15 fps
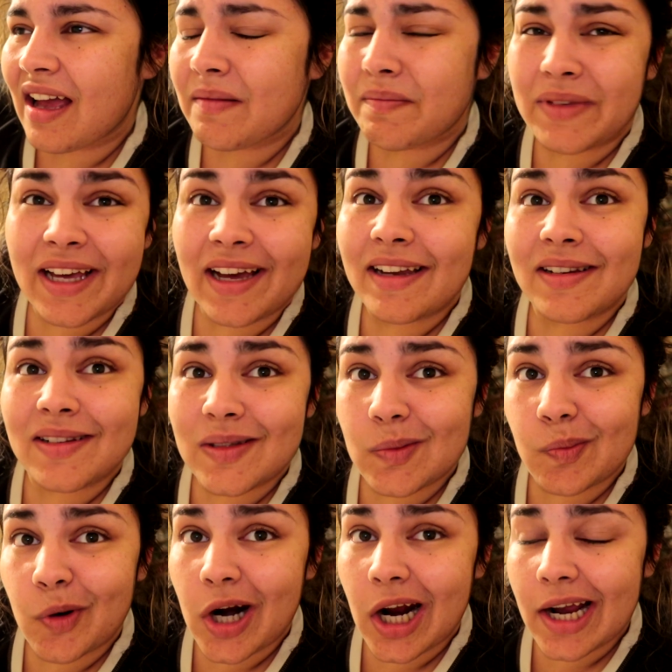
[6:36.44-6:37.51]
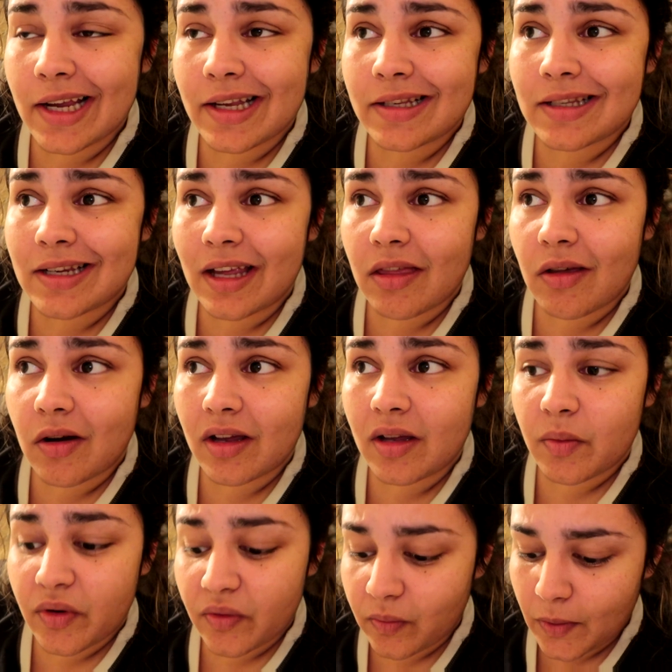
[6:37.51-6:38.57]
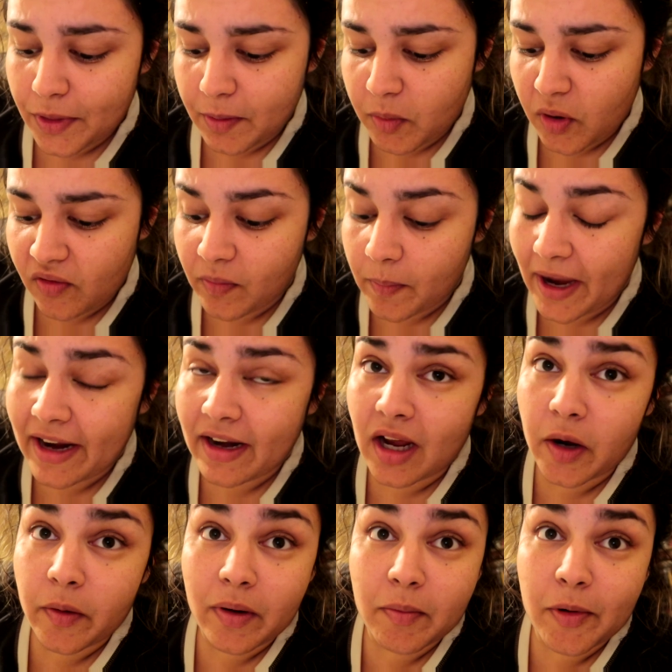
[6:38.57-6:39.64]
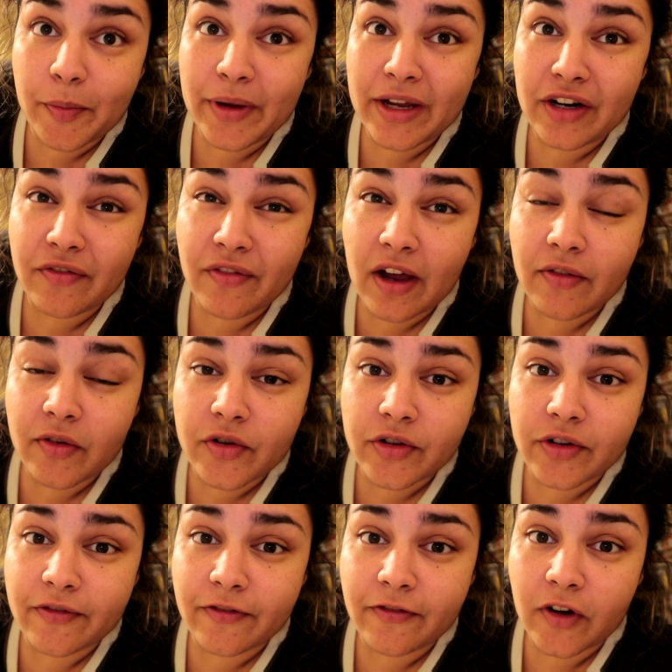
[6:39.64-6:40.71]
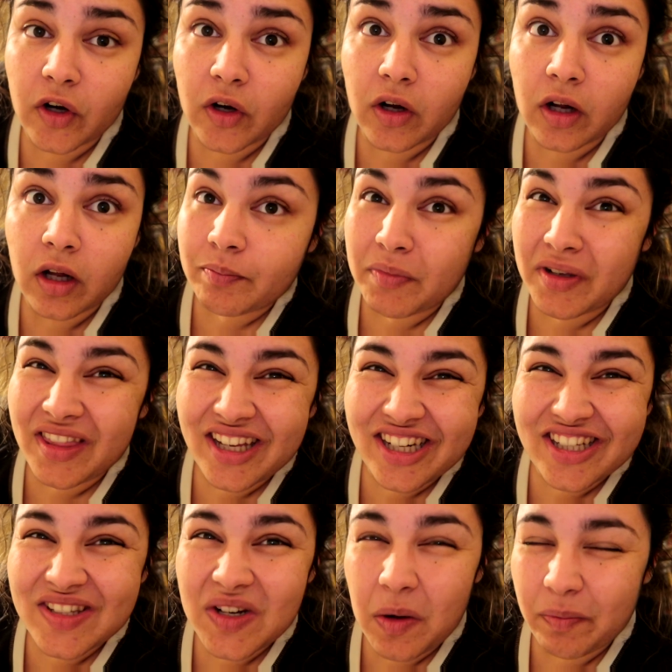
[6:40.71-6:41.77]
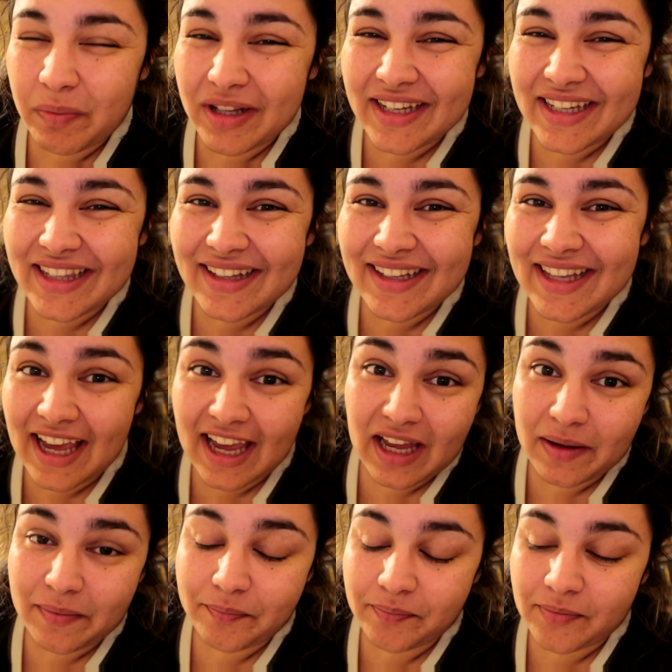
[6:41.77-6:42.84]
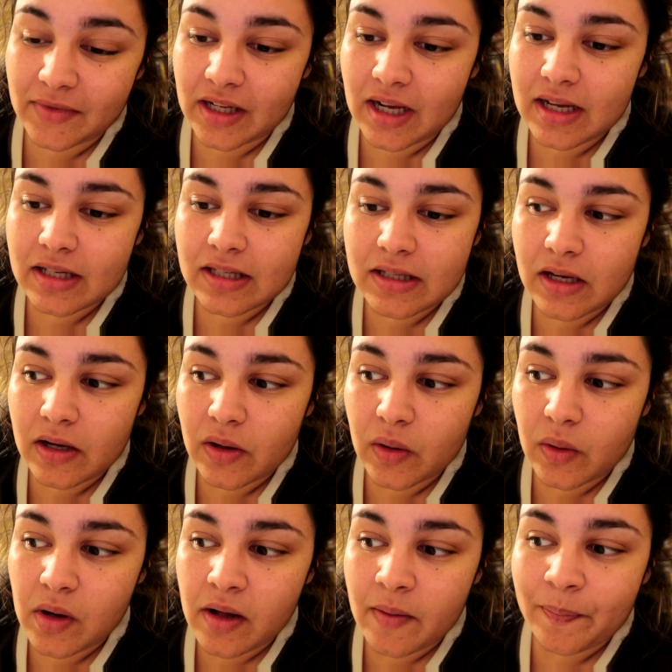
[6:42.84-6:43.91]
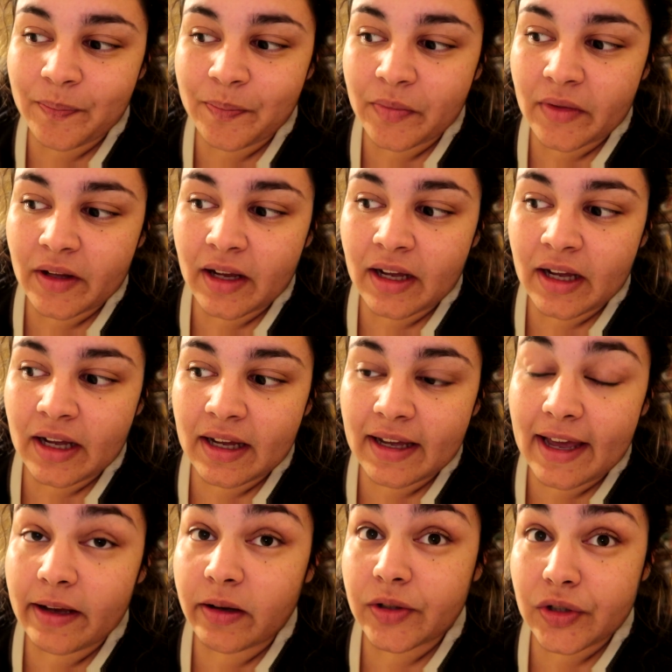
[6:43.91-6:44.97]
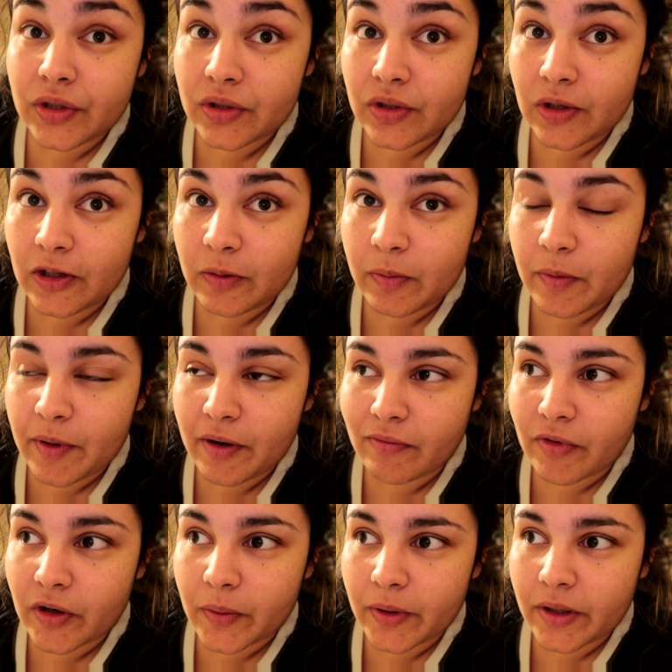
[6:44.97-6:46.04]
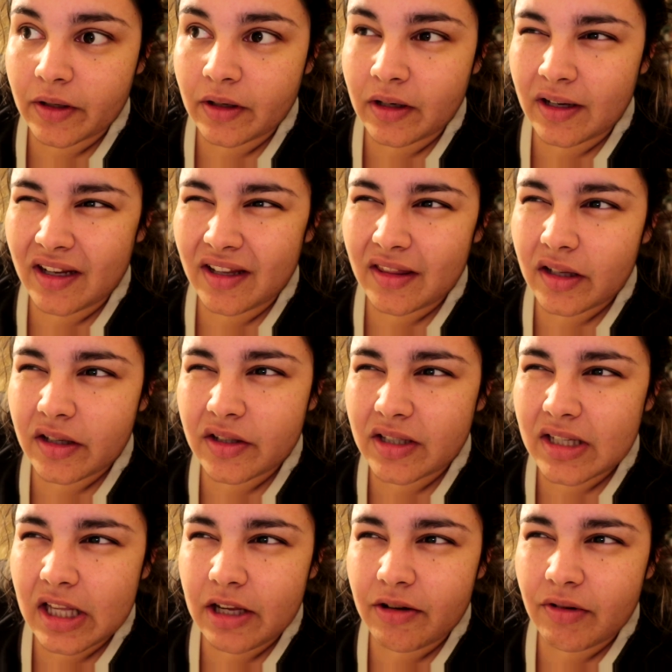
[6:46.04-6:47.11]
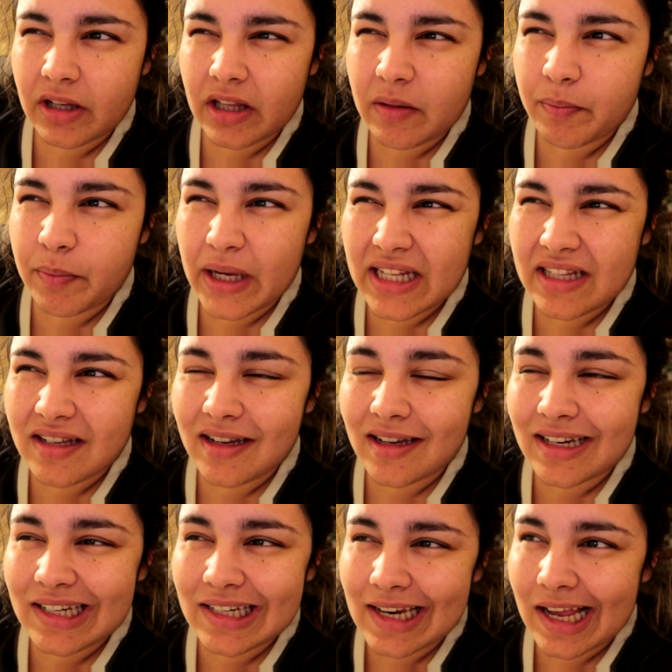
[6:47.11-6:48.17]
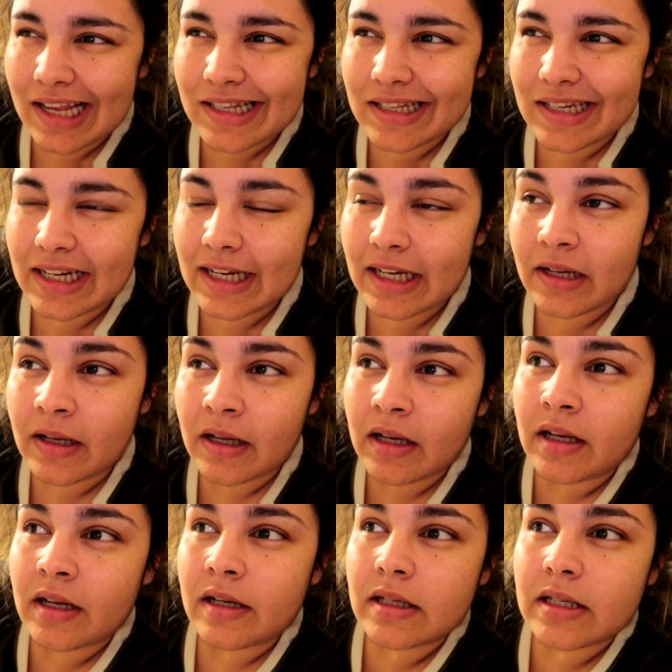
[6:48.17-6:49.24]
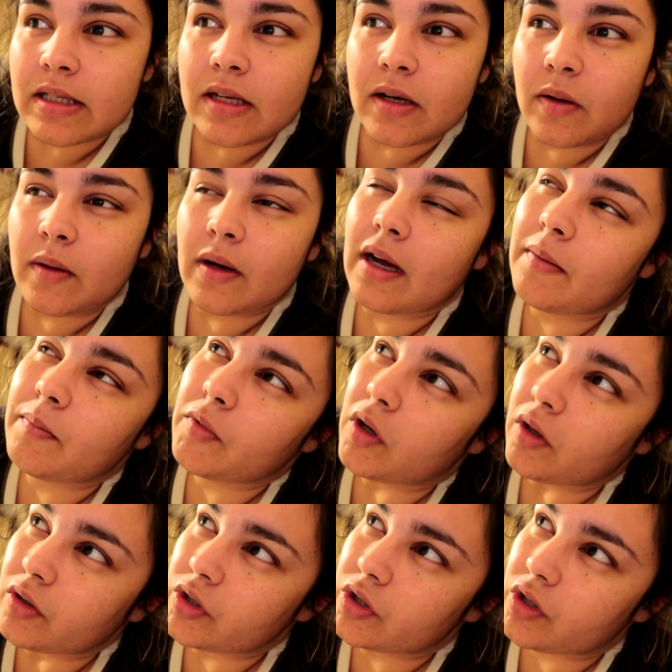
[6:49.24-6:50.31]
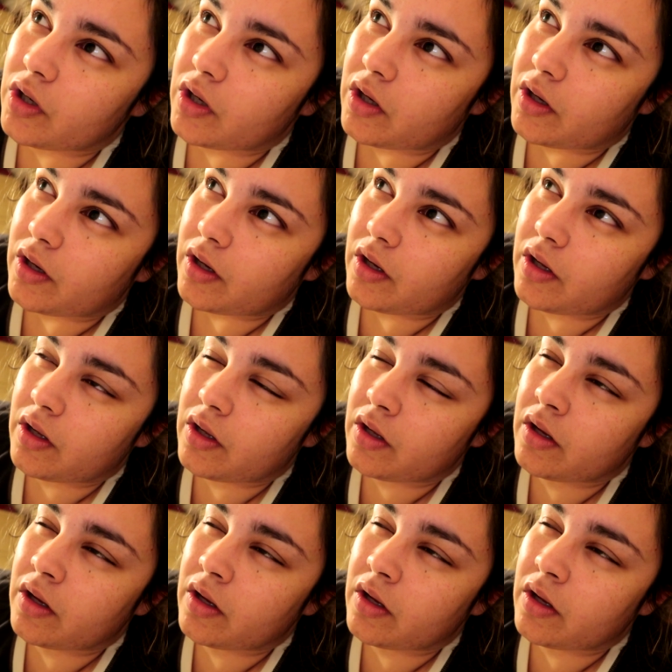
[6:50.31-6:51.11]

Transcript: I'm kind of surprised. I thought he would have won them over by now. I'm on page 504, but they're just not playing the game. So Kaol's just told them about Rowan and they're just like really bitter and nasty. So I'm not sure.